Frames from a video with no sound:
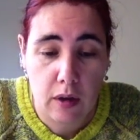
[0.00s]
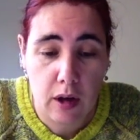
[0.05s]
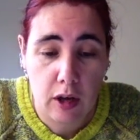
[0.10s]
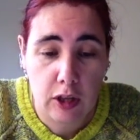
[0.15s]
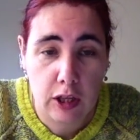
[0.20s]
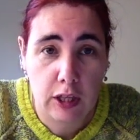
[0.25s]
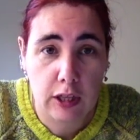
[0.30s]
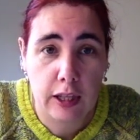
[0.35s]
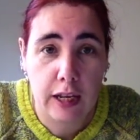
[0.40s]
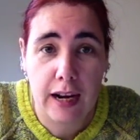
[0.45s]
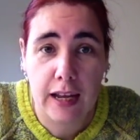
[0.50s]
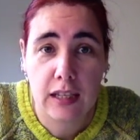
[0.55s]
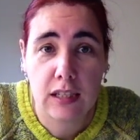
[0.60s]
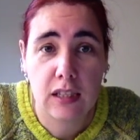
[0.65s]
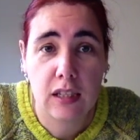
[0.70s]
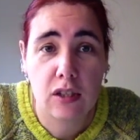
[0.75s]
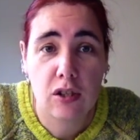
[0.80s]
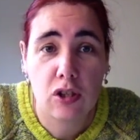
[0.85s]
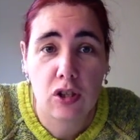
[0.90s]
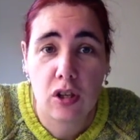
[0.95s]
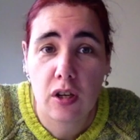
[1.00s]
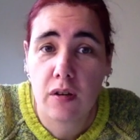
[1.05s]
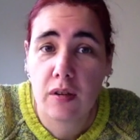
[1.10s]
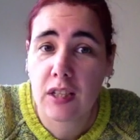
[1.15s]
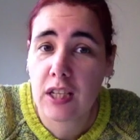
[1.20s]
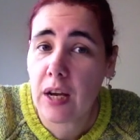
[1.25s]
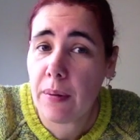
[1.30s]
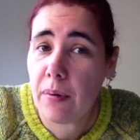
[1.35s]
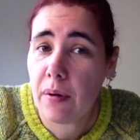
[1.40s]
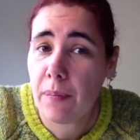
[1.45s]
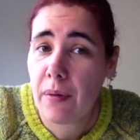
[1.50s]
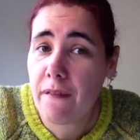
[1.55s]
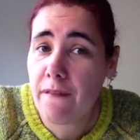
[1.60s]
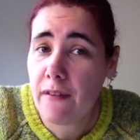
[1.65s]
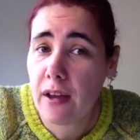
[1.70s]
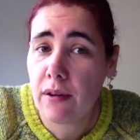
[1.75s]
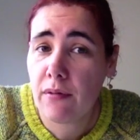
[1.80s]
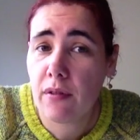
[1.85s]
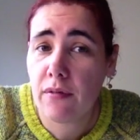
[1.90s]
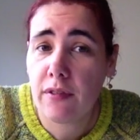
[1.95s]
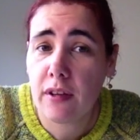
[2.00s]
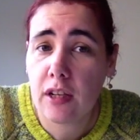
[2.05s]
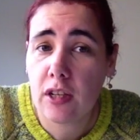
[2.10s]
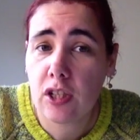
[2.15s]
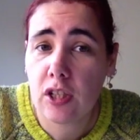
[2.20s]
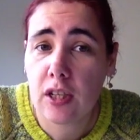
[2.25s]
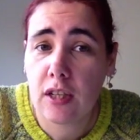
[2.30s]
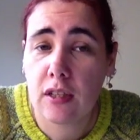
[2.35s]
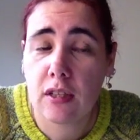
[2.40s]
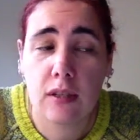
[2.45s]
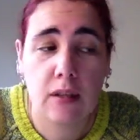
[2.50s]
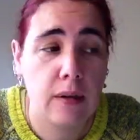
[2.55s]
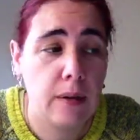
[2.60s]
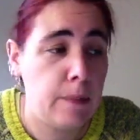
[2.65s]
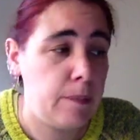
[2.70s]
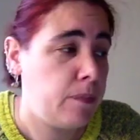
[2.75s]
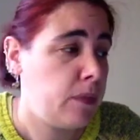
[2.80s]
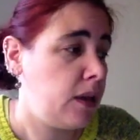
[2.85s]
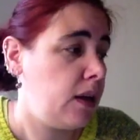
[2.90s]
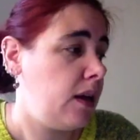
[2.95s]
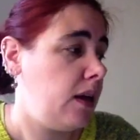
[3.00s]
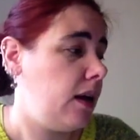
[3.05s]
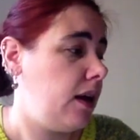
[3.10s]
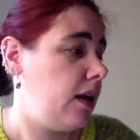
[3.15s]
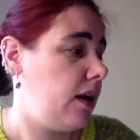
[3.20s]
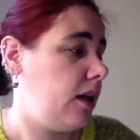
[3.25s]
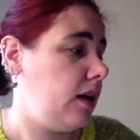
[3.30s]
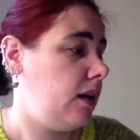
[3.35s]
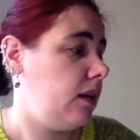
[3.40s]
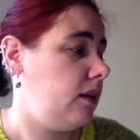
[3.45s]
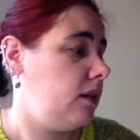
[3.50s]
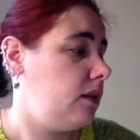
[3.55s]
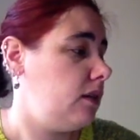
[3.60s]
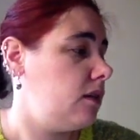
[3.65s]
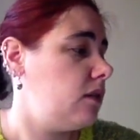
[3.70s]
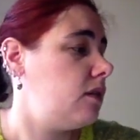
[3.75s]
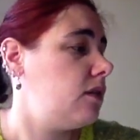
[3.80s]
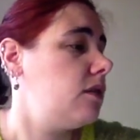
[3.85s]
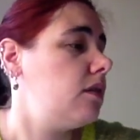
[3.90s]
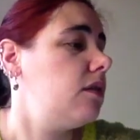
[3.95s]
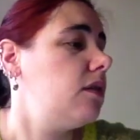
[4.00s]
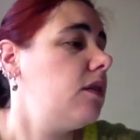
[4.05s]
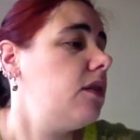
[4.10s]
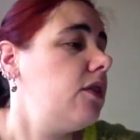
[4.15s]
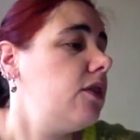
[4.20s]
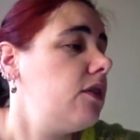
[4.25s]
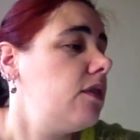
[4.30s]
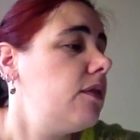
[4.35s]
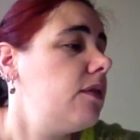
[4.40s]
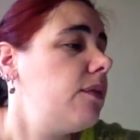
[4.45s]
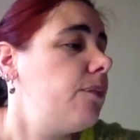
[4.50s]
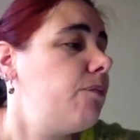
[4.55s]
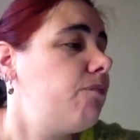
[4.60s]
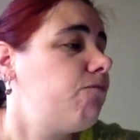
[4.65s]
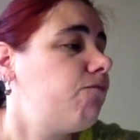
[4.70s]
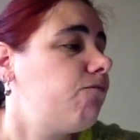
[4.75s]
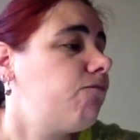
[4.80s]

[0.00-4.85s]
I think the last thing to show you is a couple of my favourite finishes. And I